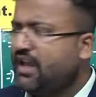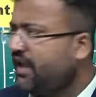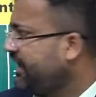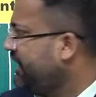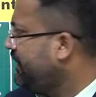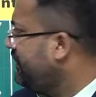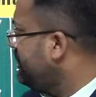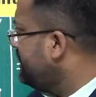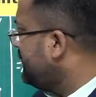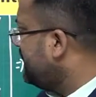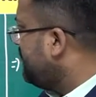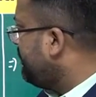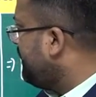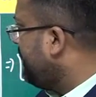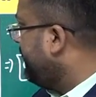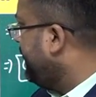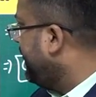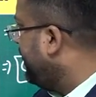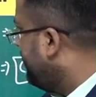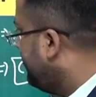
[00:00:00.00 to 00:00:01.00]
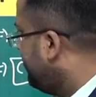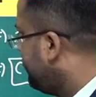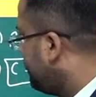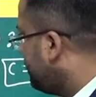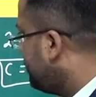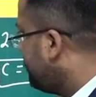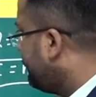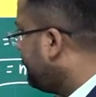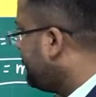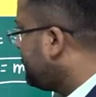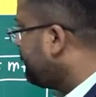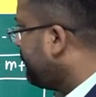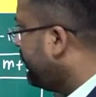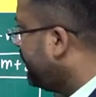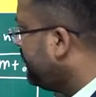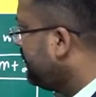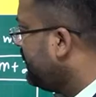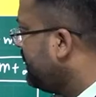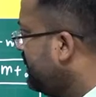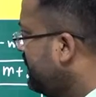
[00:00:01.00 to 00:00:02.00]
Can you check the perpendicular distance of this
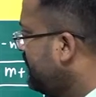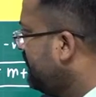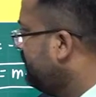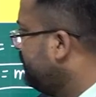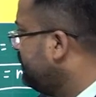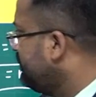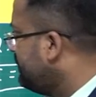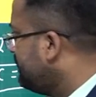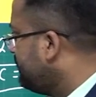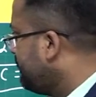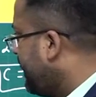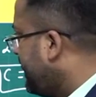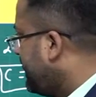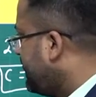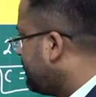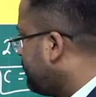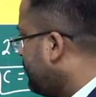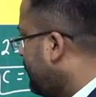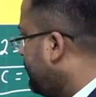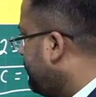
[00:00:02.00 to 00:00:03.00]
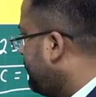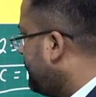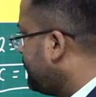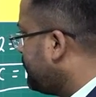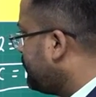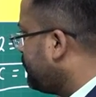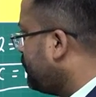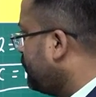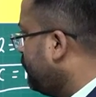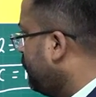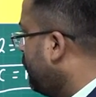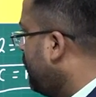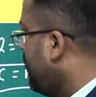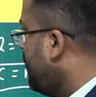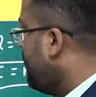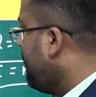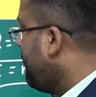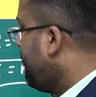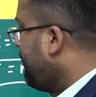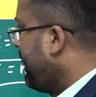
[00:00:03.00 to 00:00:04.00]
point? This is minus 1 plus 2
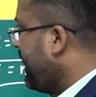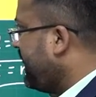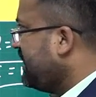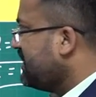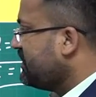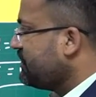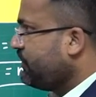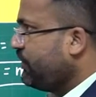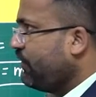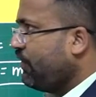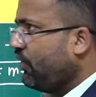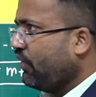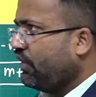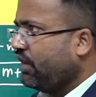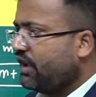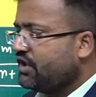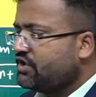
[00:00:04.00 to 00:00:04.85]
minus 4.